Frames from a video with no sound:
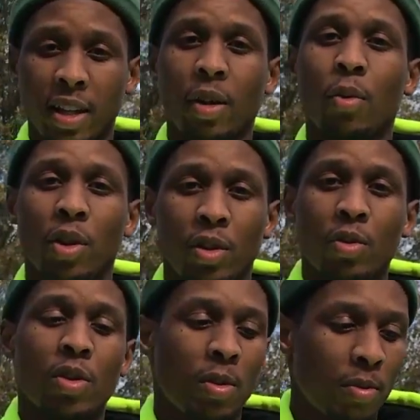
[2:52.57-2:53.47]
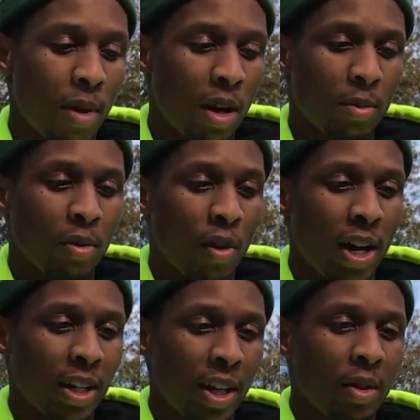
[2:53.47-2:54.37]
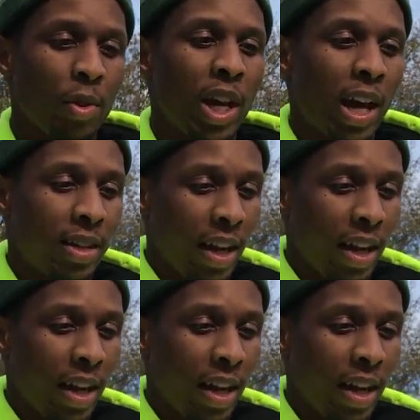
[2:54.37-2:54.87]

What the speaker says: then they want to do something about it. But right now, we got